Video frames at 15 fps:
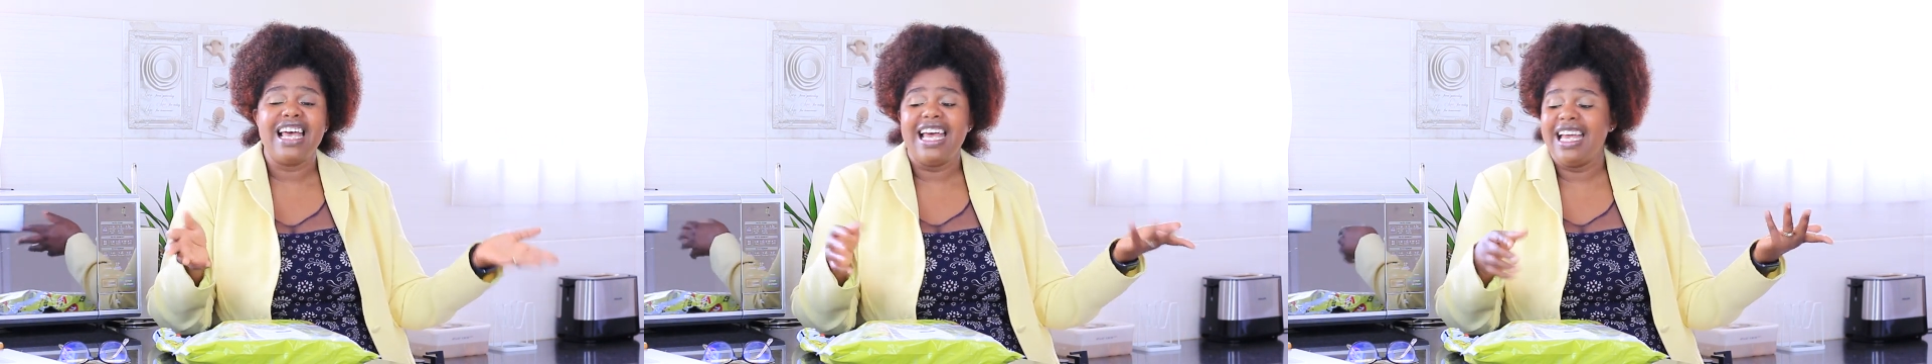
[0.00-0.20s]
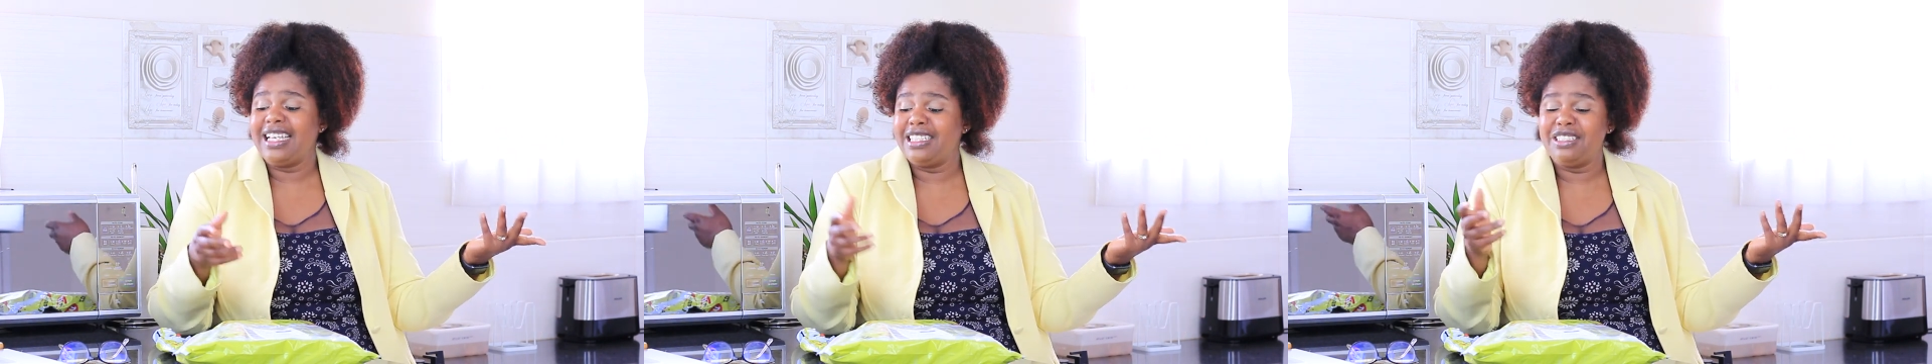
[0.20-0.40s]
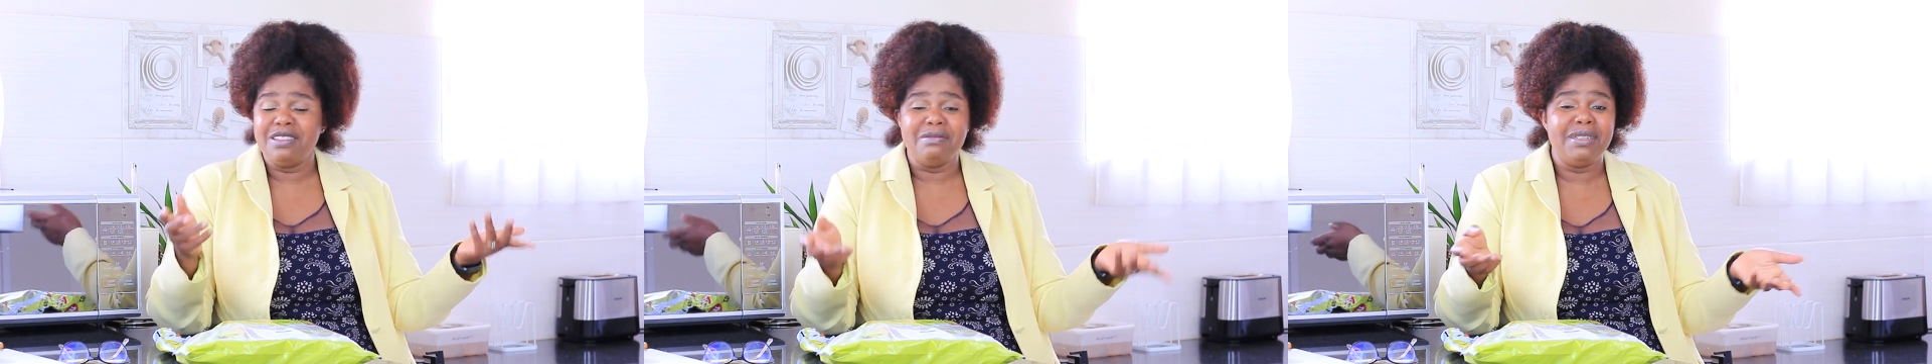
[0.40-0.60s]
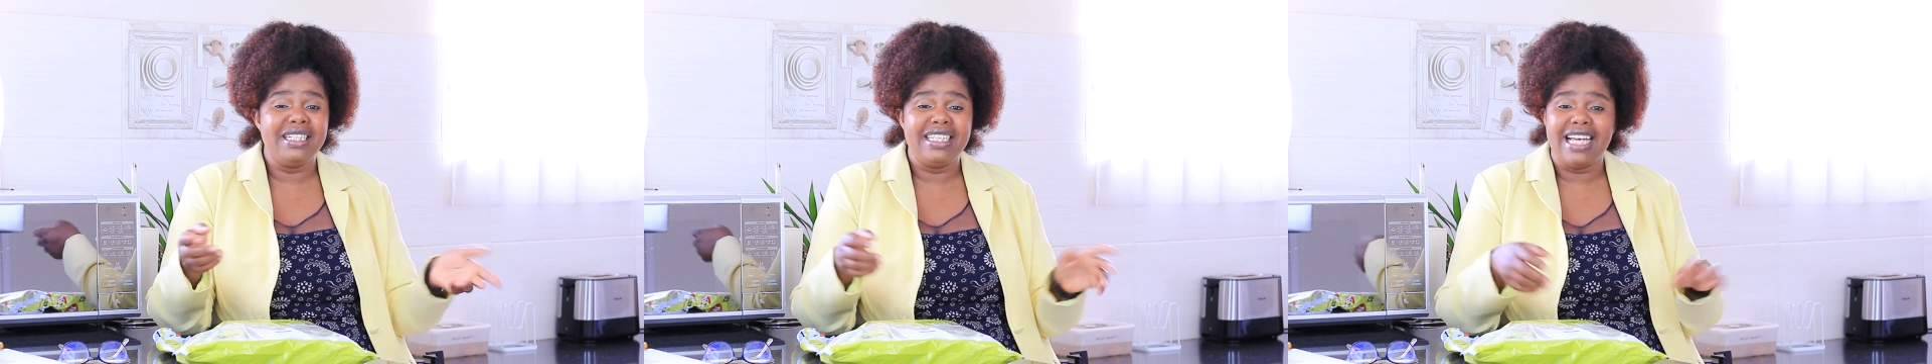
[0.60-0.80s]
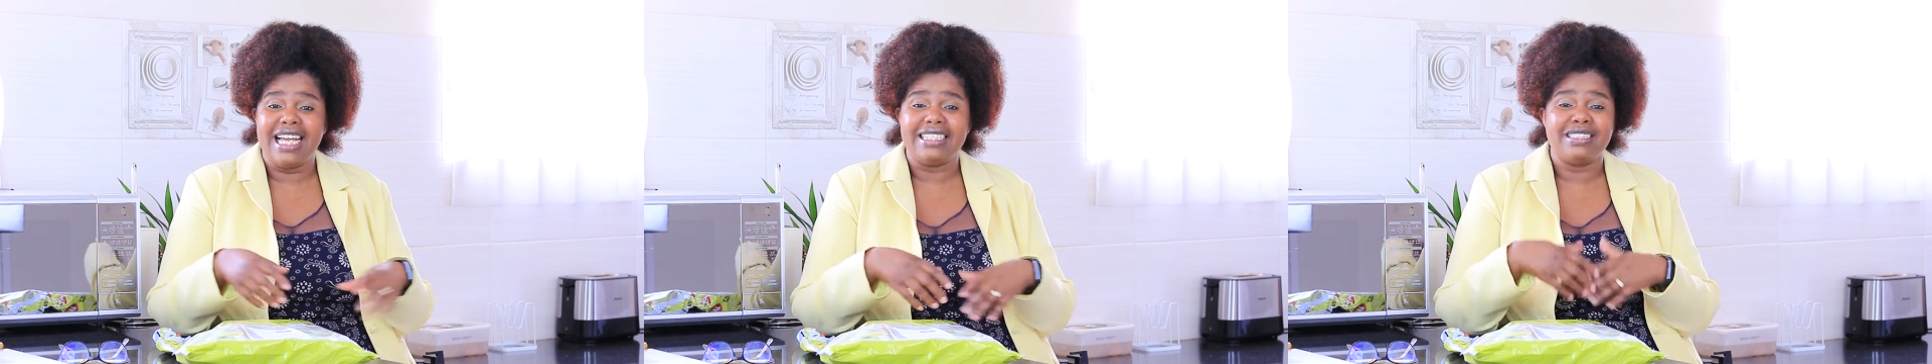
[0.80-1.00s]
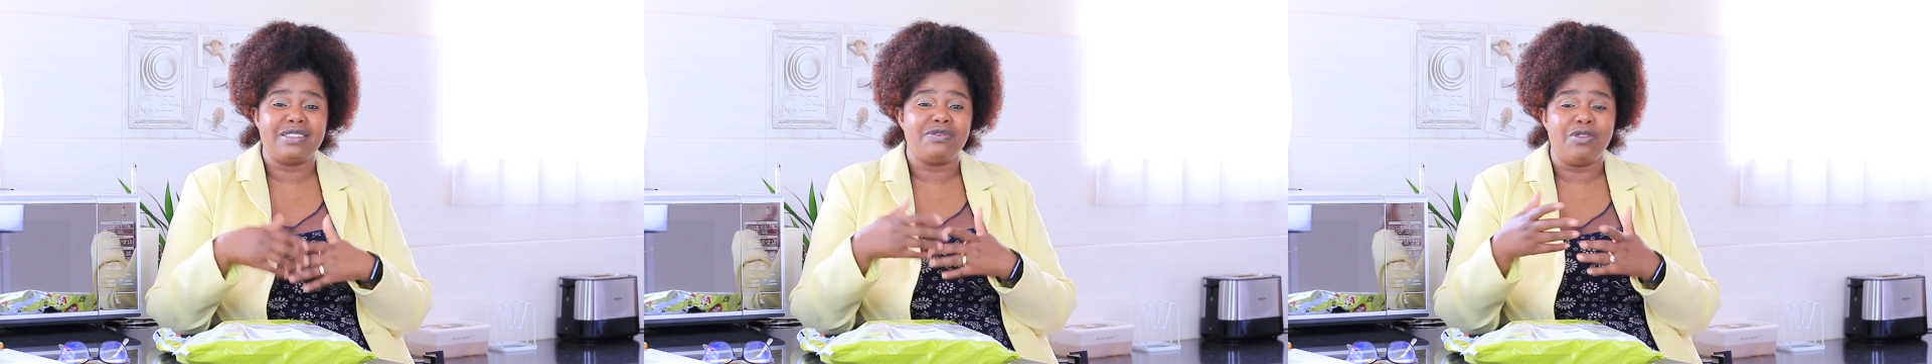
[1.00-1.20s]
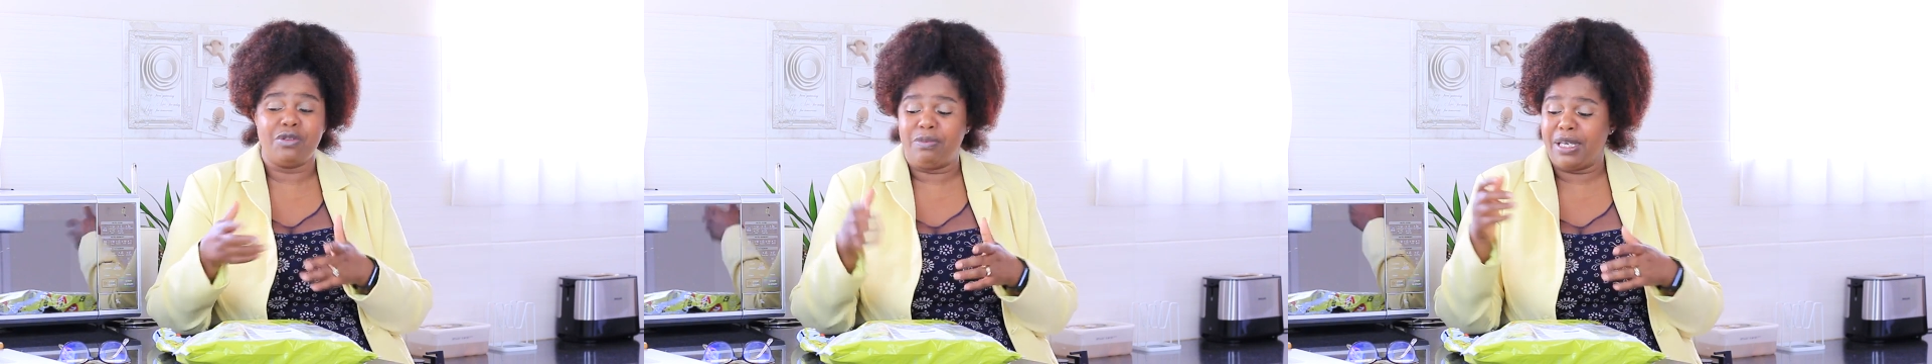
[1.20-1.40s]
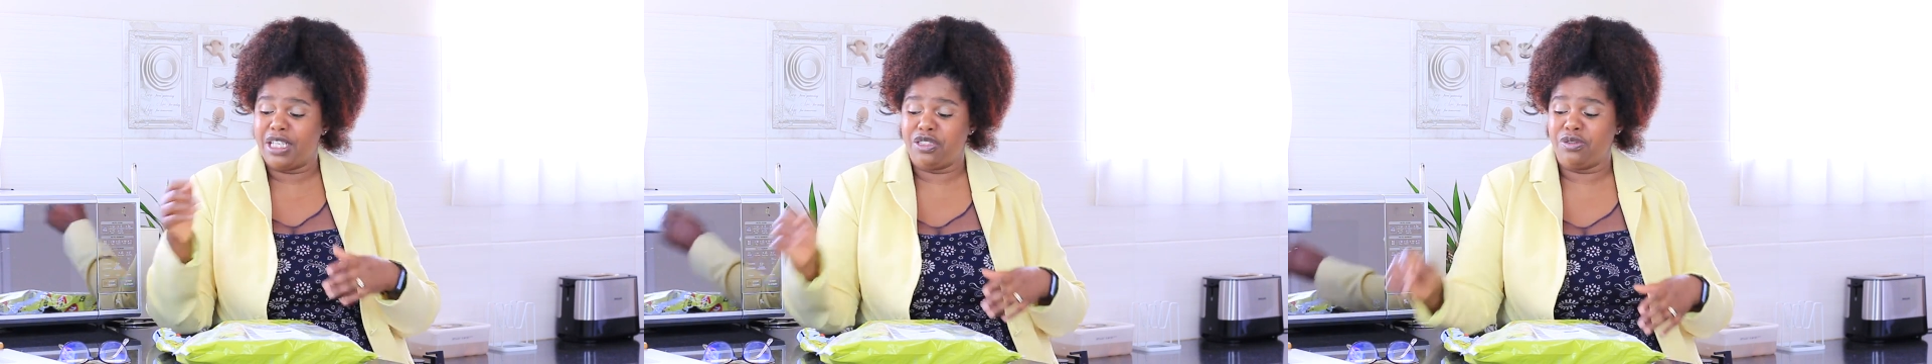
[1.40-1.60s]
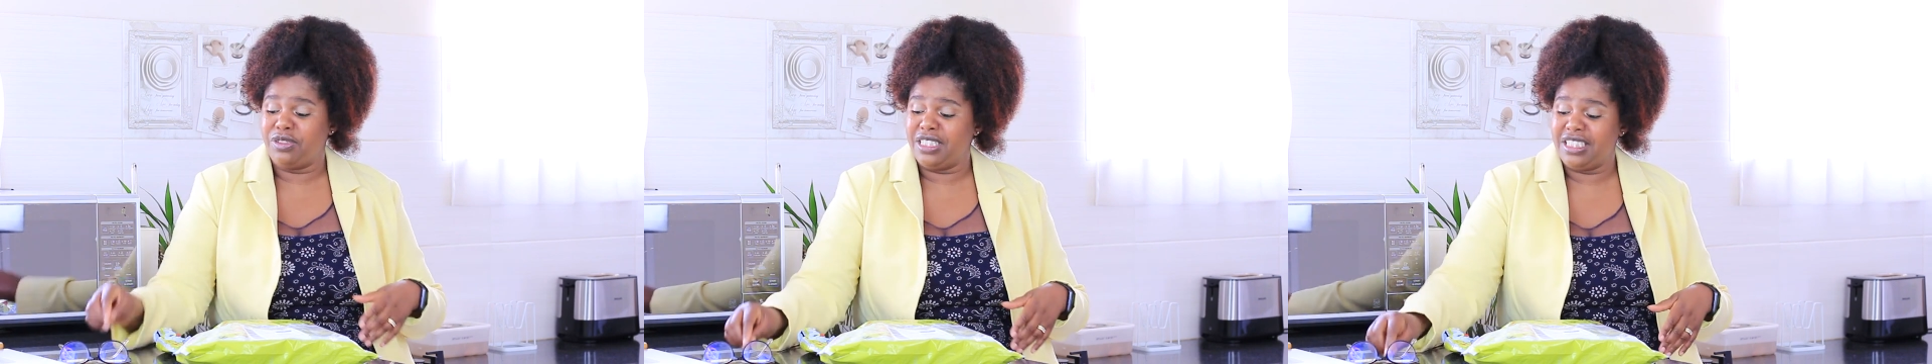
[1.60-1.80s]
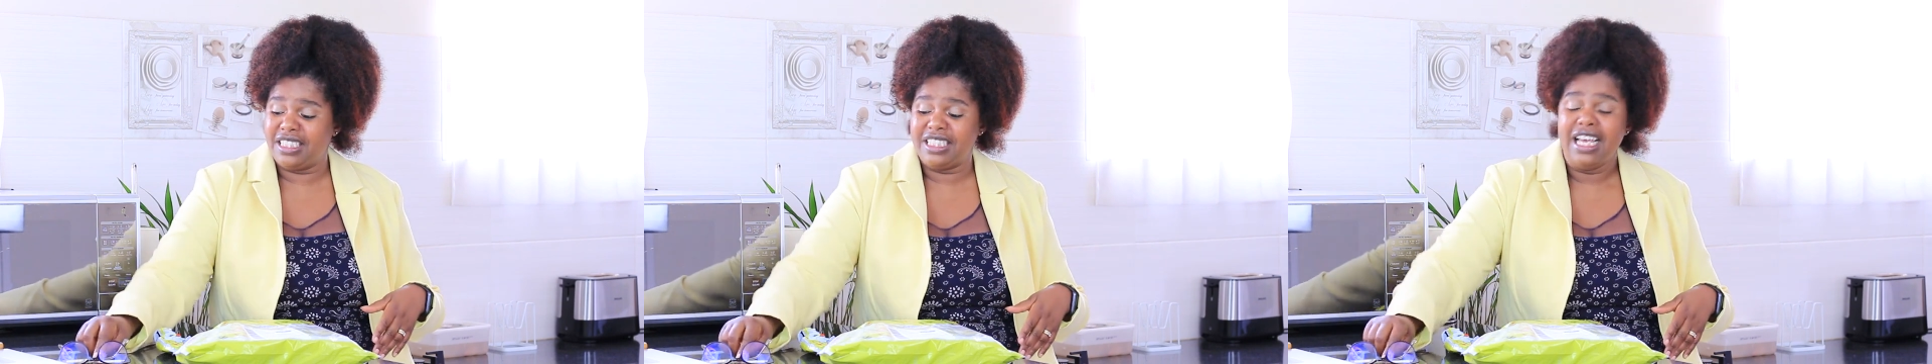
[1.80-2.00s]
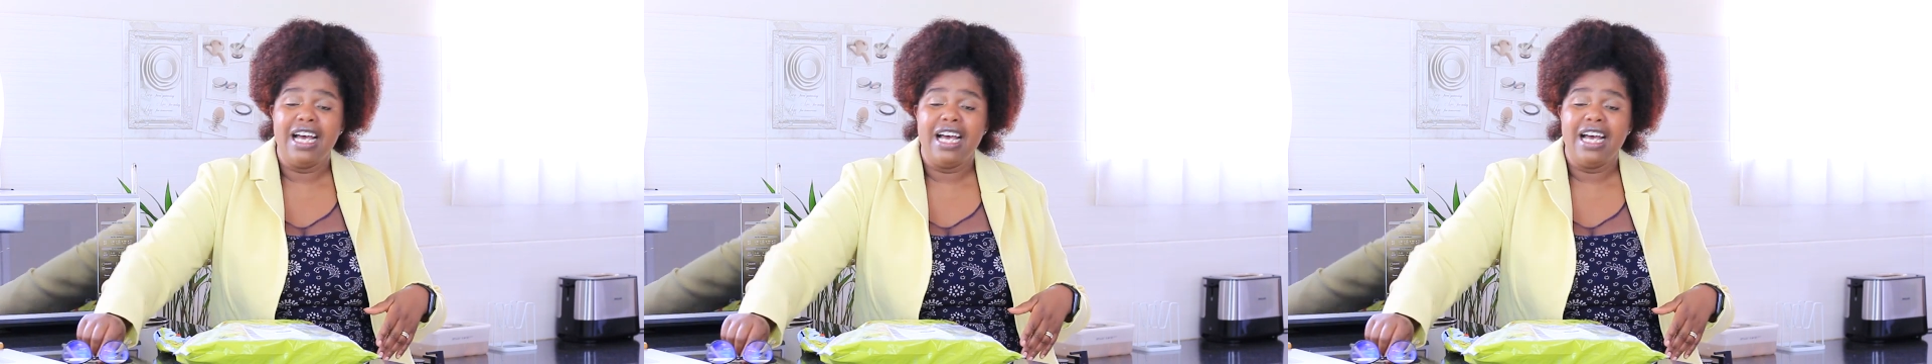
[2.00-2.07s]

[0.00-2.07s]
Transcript: And normally I just fall back to this